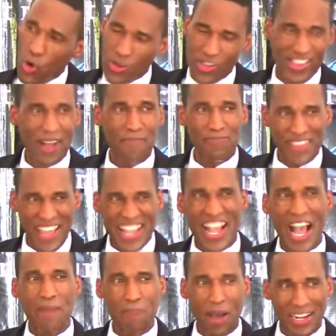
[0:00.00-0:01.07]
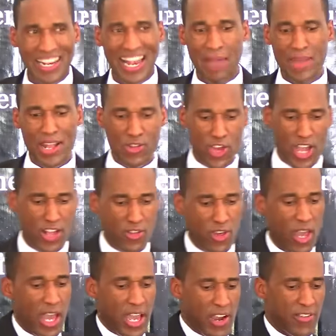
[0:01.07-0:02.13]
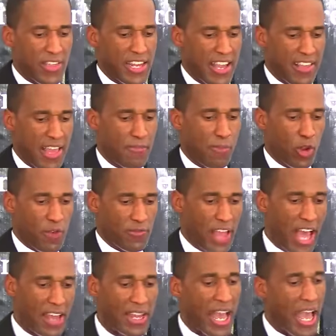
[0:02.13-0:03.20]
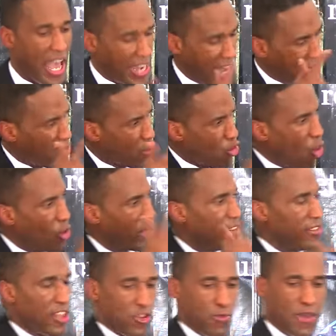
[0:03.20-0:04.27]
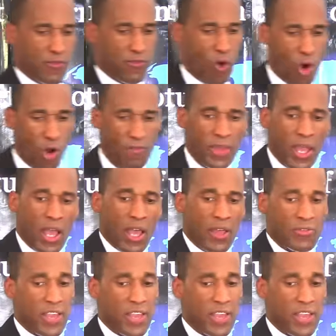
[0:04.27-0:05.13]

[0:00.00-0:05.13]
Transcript: do something about climate change? Here's an example of that. And I quoted this before.